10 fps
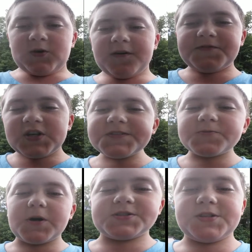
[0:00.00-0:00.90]
You have just
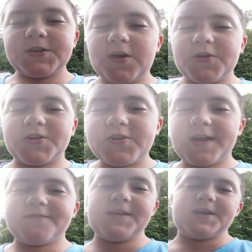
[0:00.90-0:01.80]
watched another
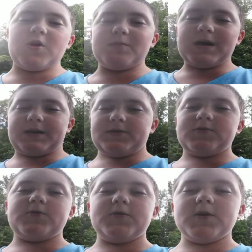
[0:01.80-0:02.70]
great video by
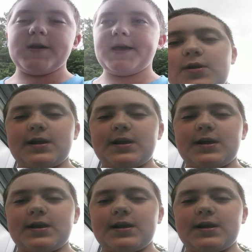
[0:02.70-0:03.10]
Kendall Gray. Go to